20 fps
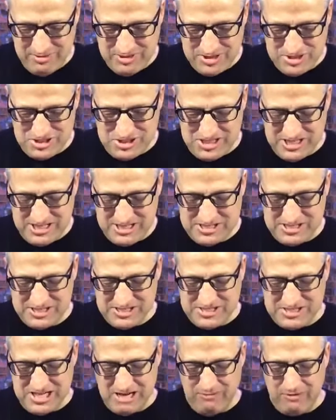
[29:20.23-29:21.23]
in
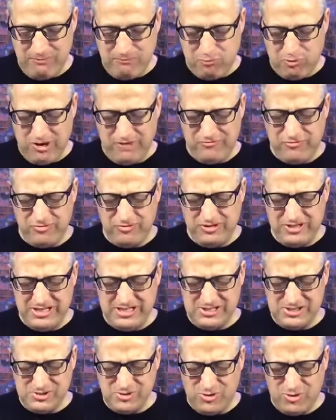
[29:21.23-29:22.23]
Jesus' name, we pray for
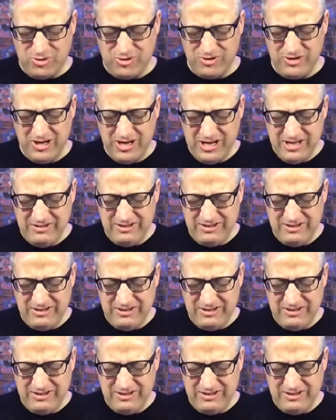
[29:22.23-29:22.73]
these, Lord,